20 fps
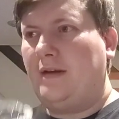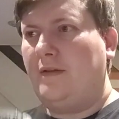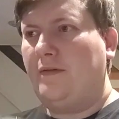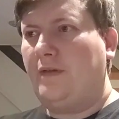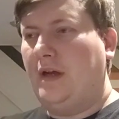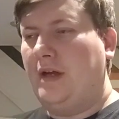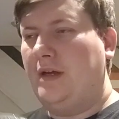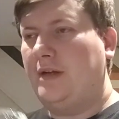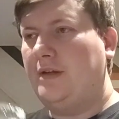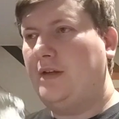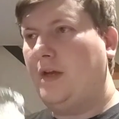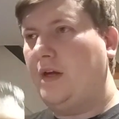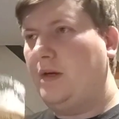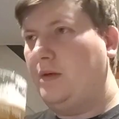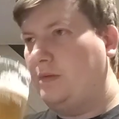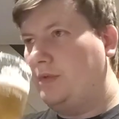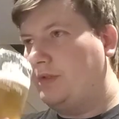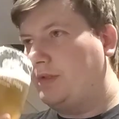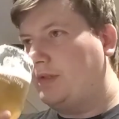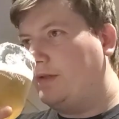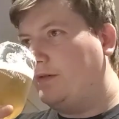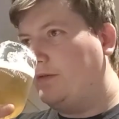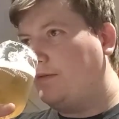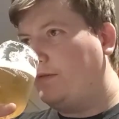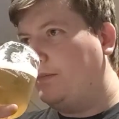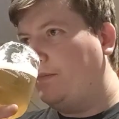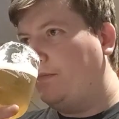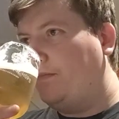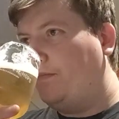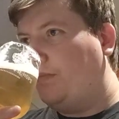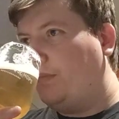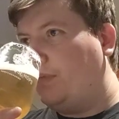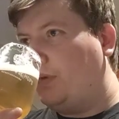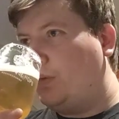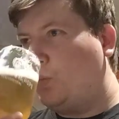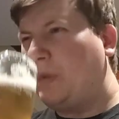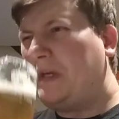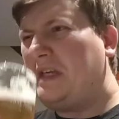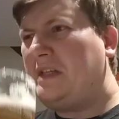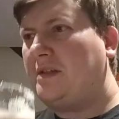of nose of
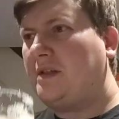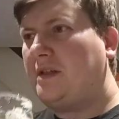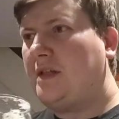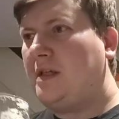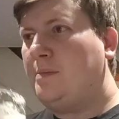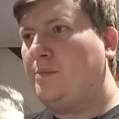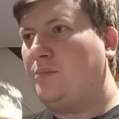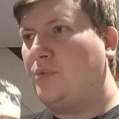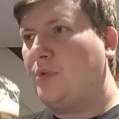wheaty,